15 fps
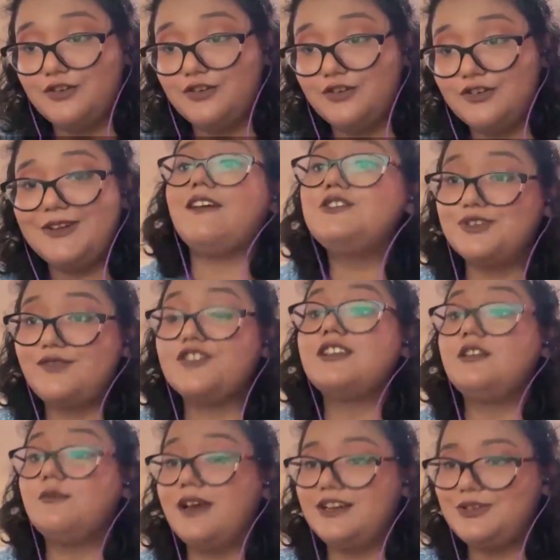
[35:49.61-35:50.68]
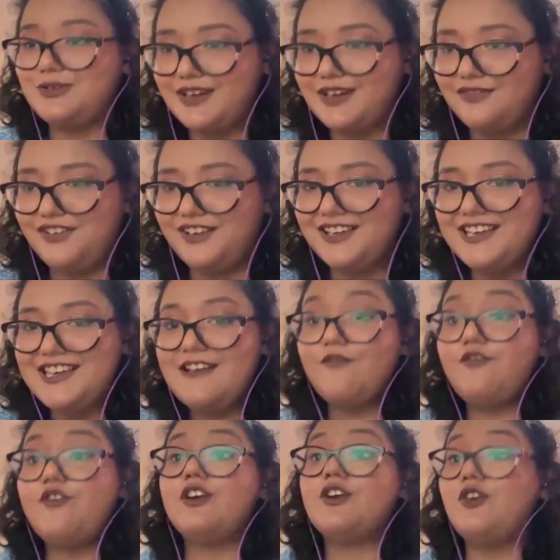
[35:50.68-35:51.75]
and all, they
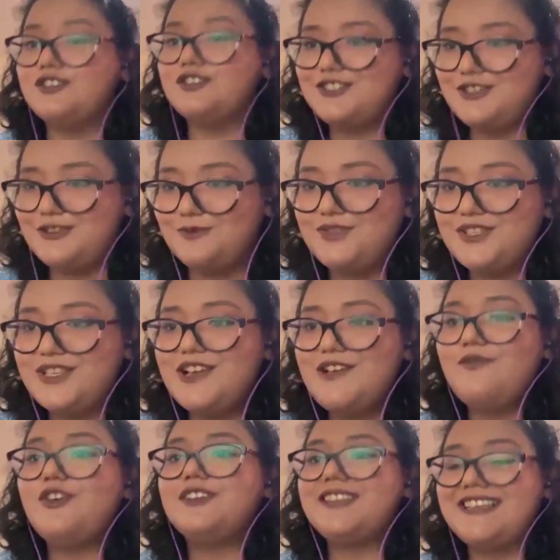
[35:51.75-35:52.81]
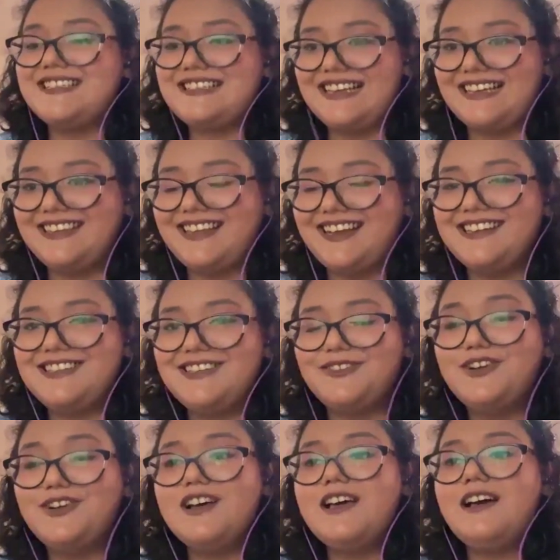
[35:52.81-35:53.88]
refer to our books for cinematography,
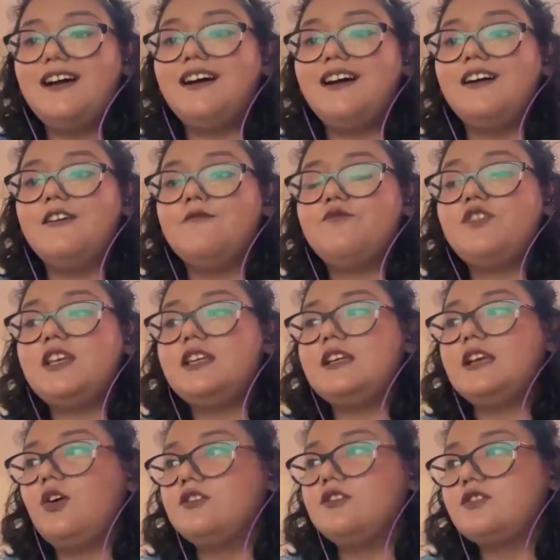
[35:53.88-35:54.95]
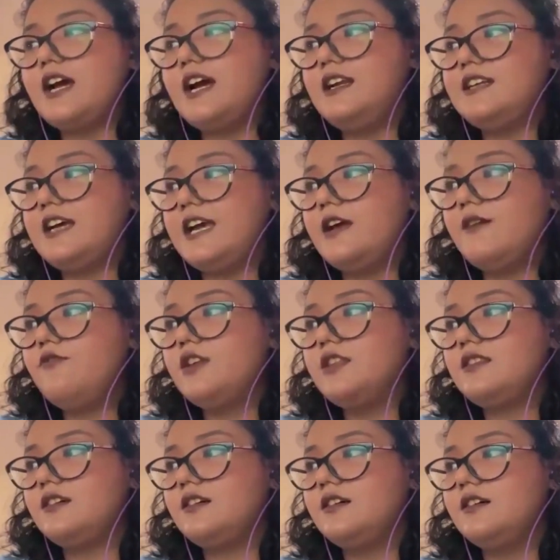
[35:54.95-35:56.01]
for costumes, for things like that.
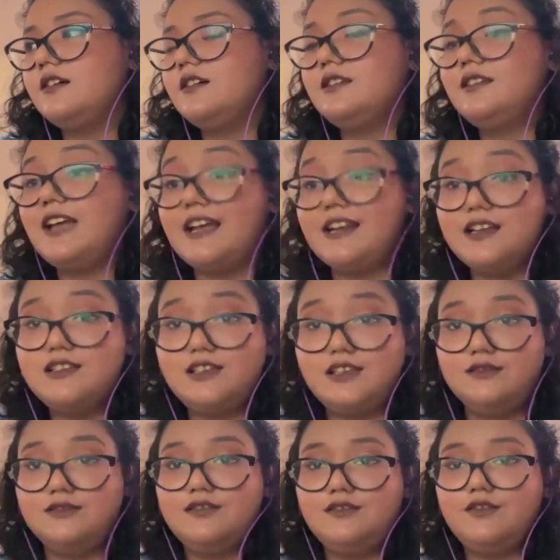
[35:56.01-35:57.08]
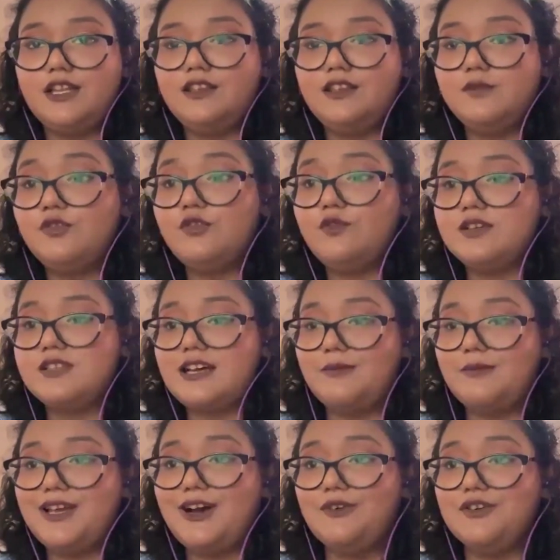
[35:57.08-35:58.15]
We also had a tie-up with
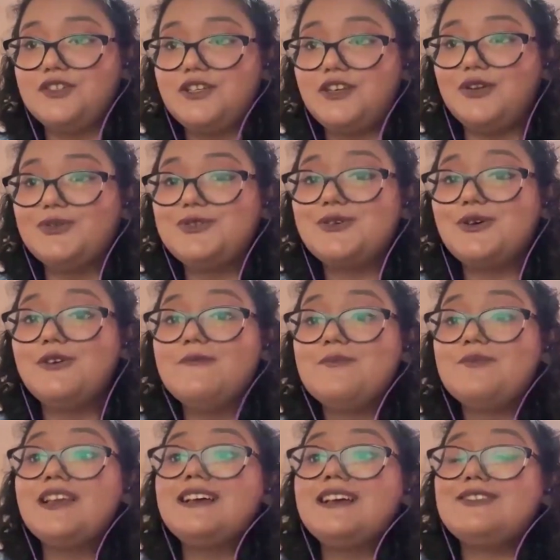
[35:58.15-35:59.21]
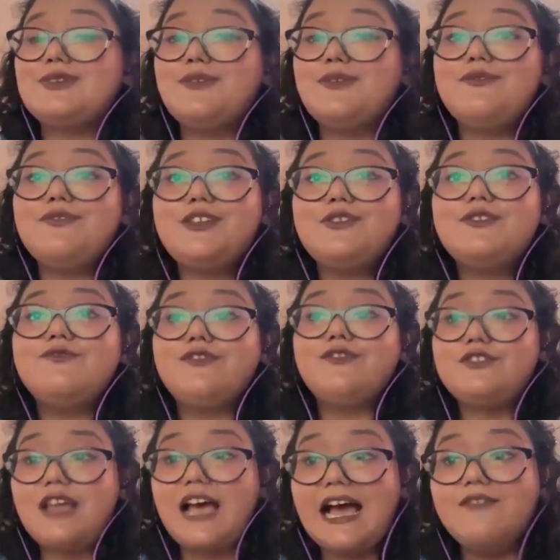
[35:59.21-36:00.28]
Tanaji when the movie was coming
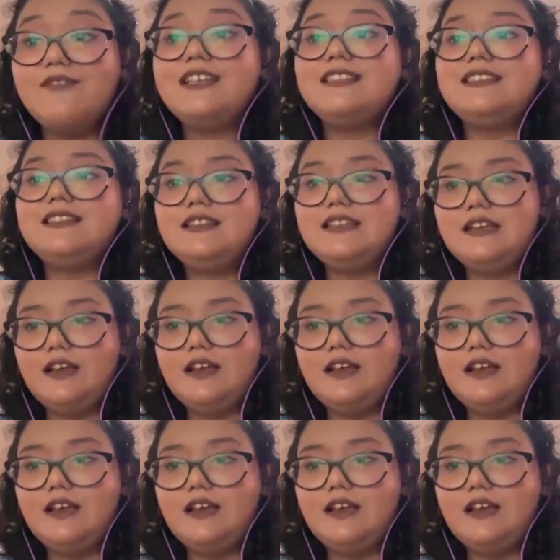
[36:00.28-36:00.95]
out. So